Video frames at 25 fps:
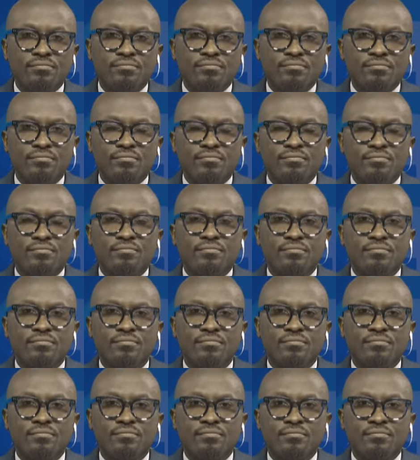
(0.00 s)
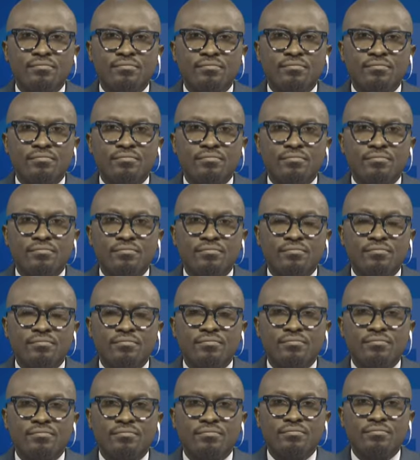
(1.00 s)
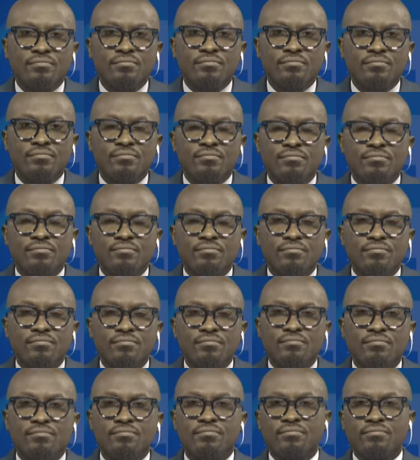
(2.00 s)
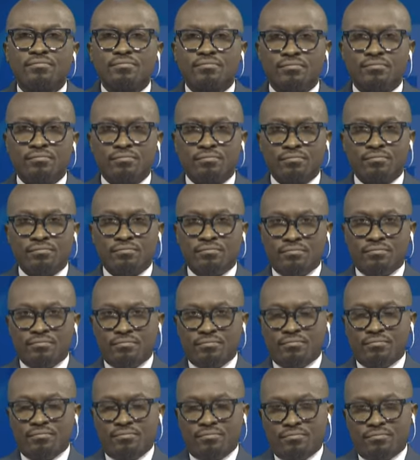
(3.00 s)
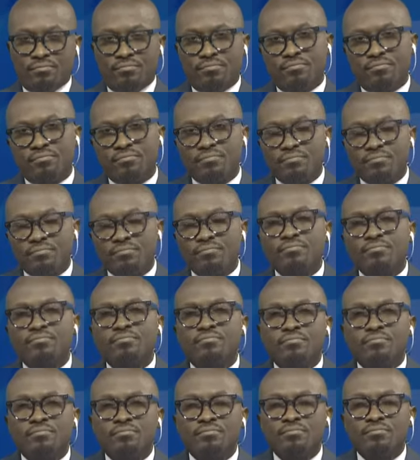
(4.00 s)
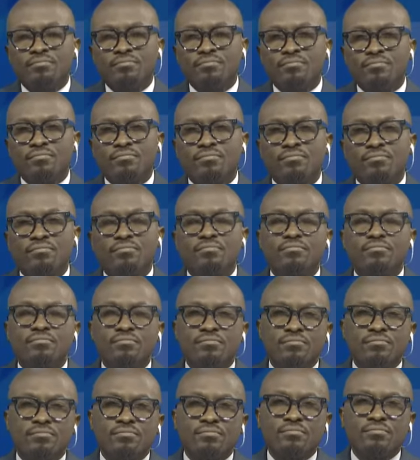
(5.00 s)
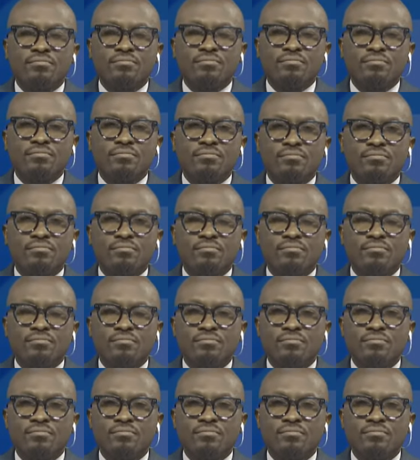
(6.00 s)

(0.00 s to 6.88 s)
This person isn't speaking.